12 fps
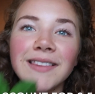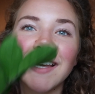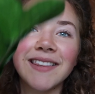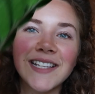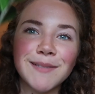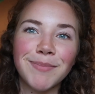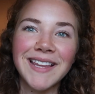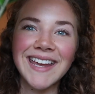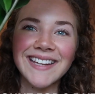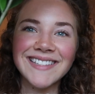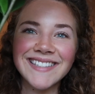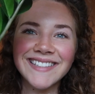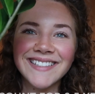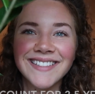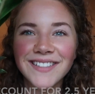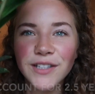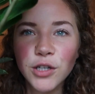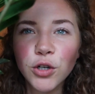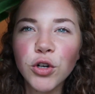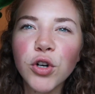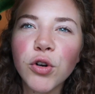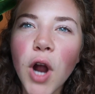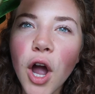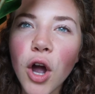Like this plant.
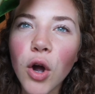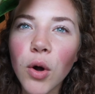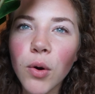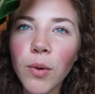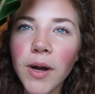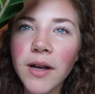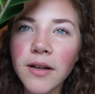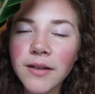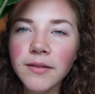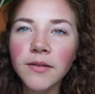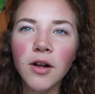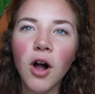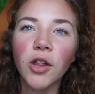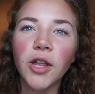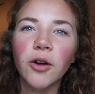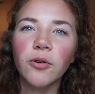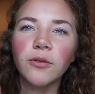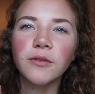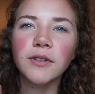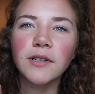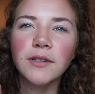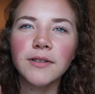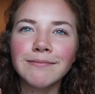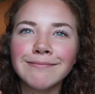Grow. Although,
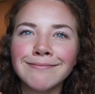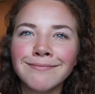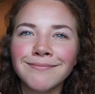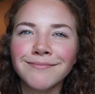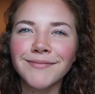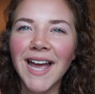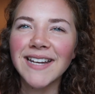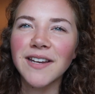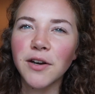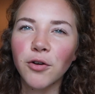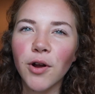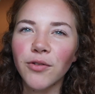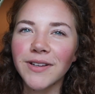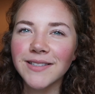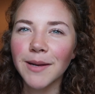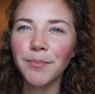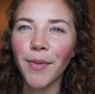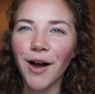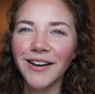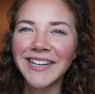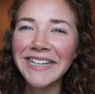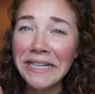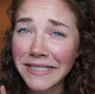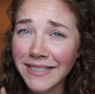I didn't grow this, I bought
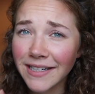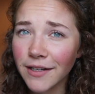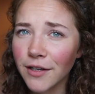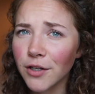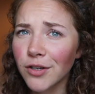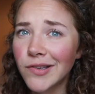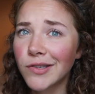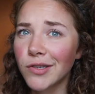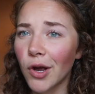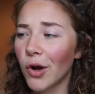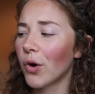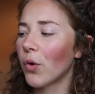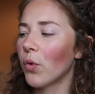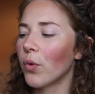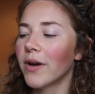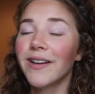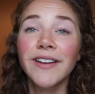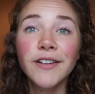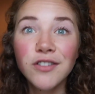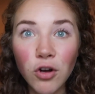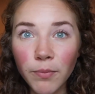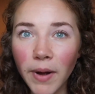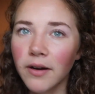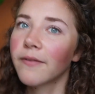it. So,
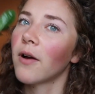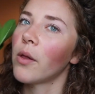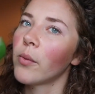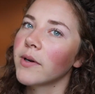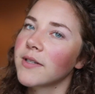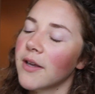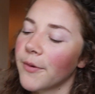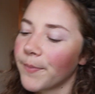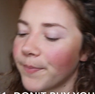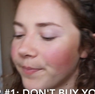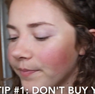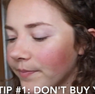don't buy your followers though.